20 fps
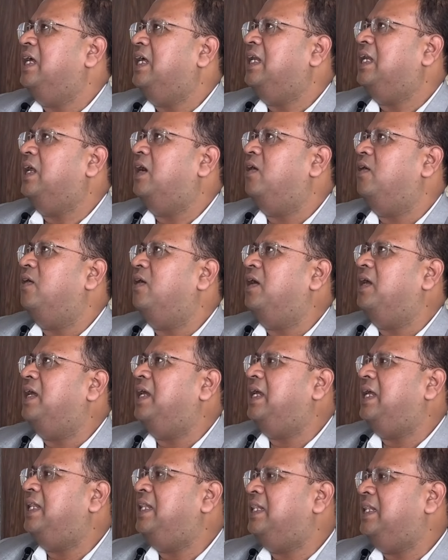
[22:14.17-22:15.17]
Now,
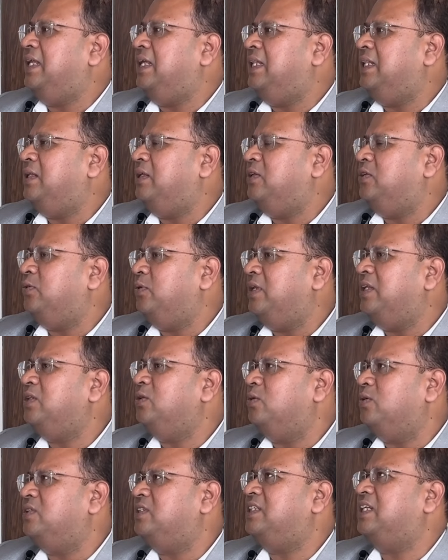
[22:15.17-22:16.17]

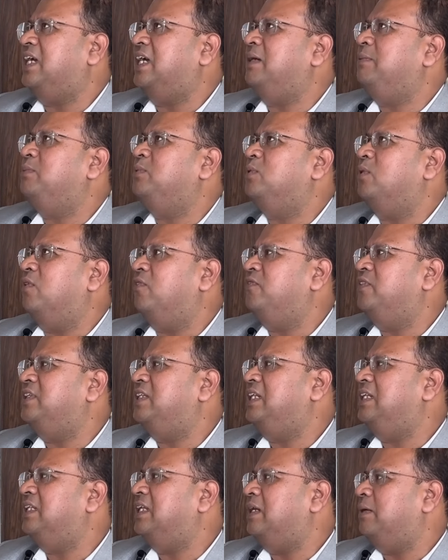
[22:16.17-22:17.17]
during those times,
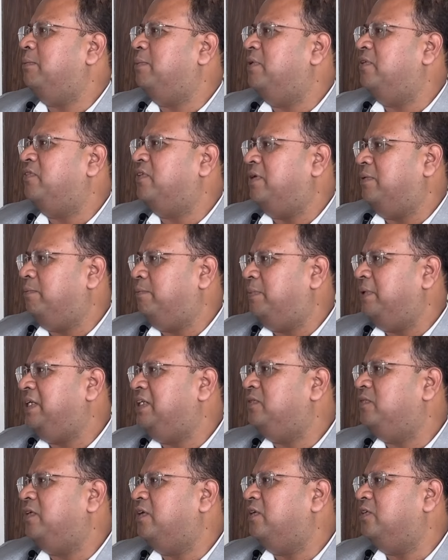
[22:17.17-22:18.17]
obviously the number of
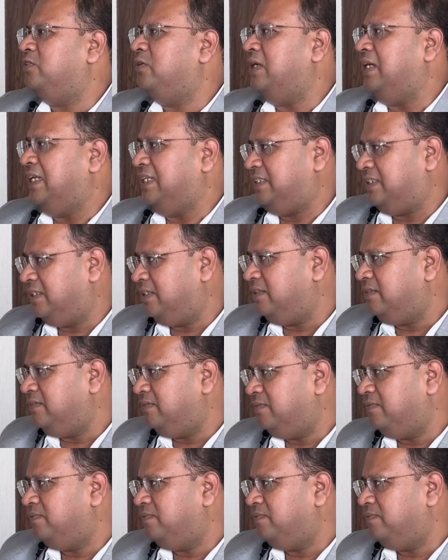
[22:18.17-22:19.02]
companies were also lesser.